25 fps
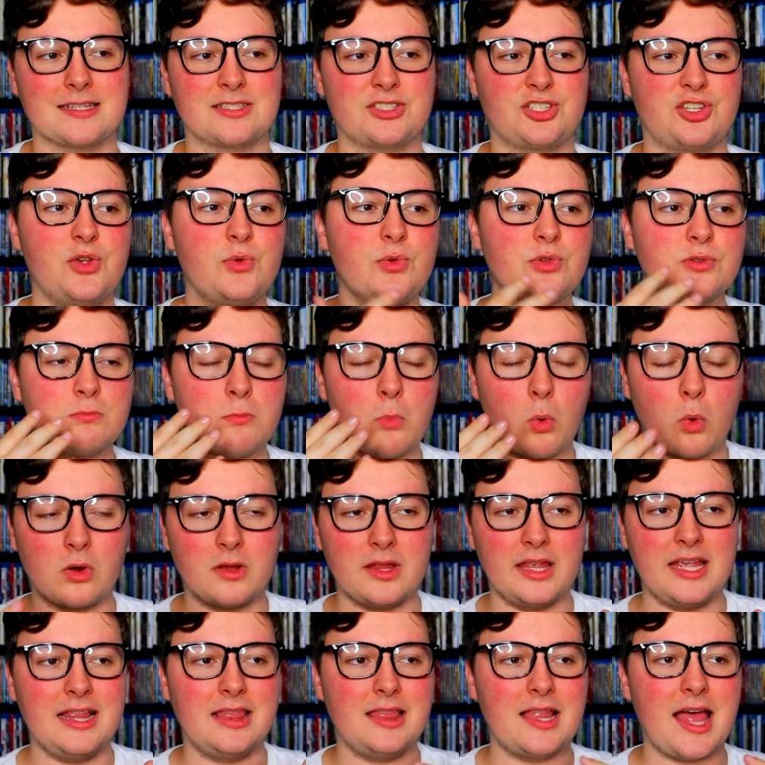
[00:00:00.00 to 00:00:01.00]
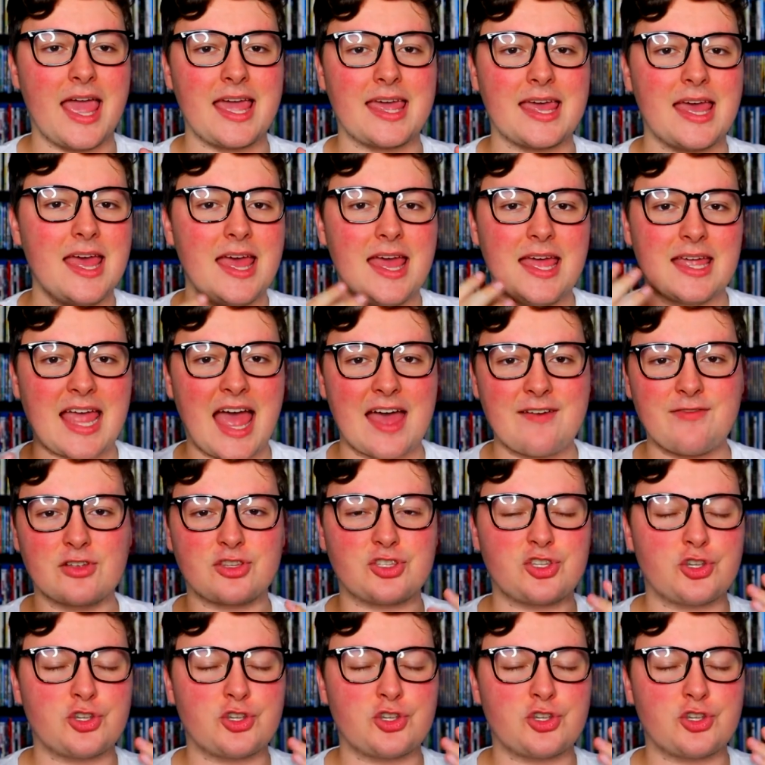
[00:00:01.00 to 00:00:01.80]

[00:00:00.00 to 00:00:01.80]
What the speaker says: She was morally, like, kind of a